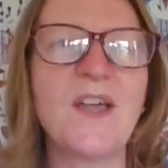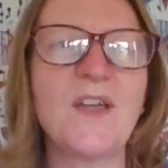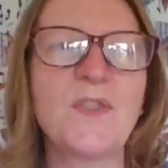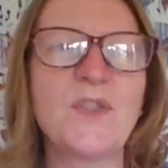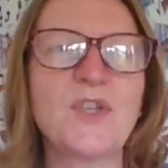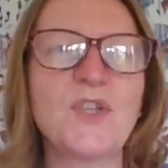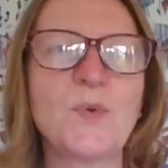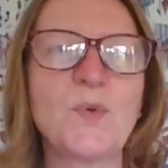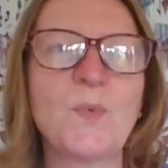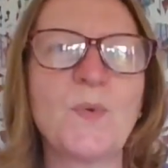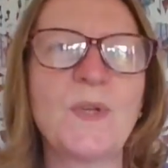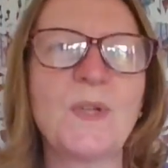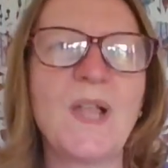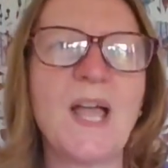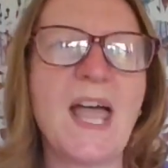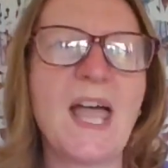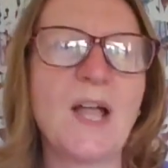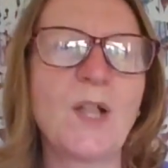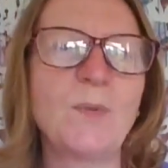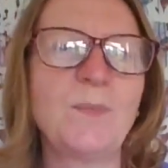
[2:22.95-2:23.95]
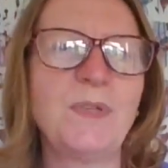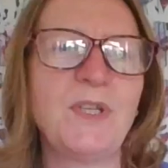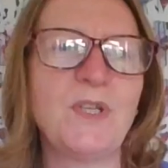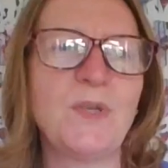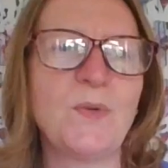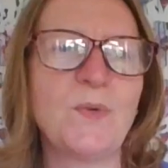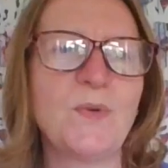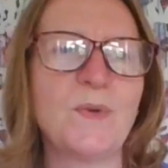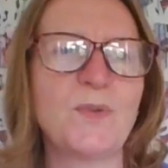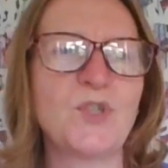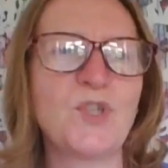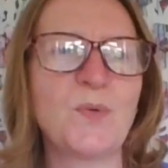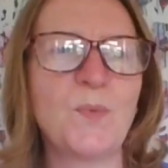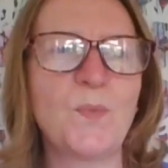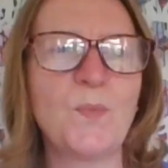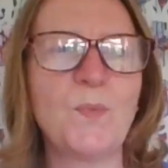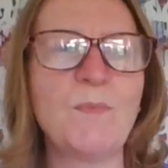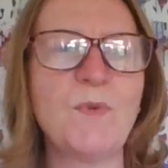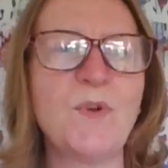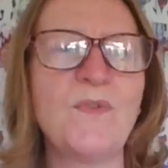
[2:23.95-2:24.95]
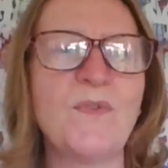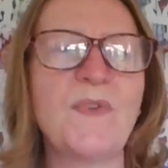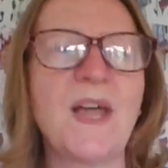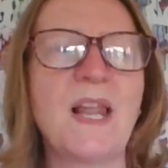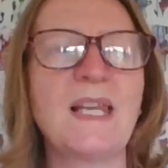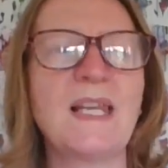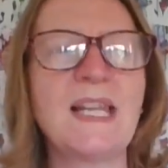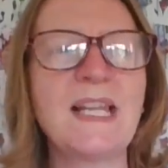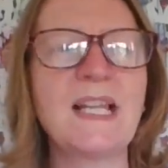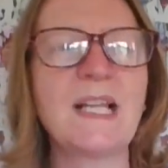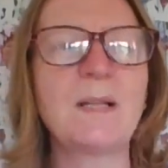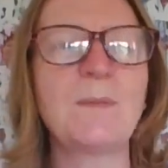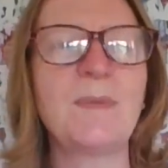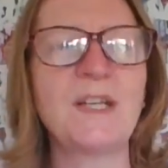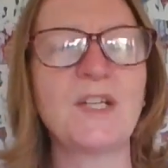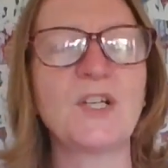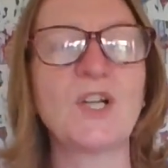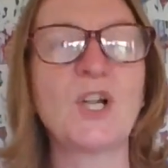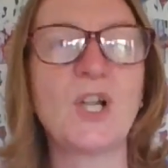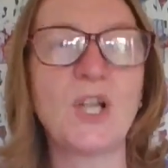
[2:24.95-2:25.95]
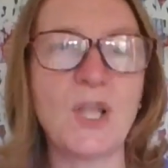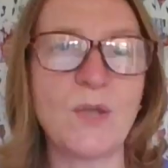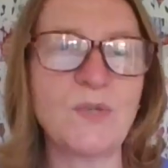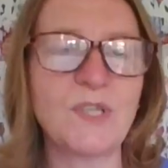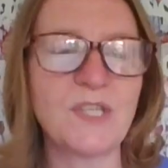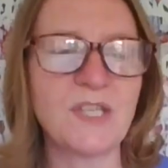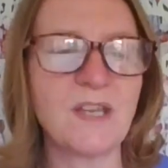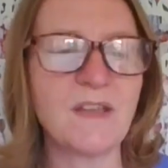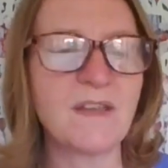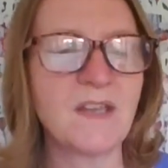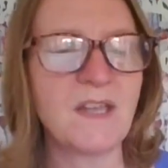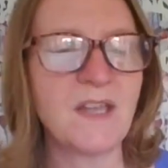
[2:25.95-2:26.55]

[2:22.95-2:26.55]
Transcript: that will help you just move a little bit closer